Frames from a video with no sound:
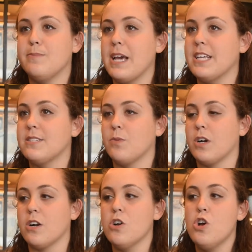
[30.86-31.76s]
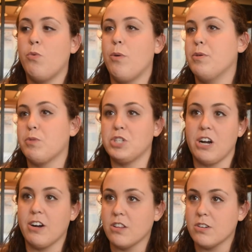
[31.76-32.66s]
space where women were
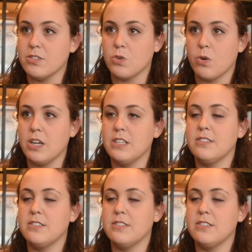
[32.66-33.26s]
sharing their stories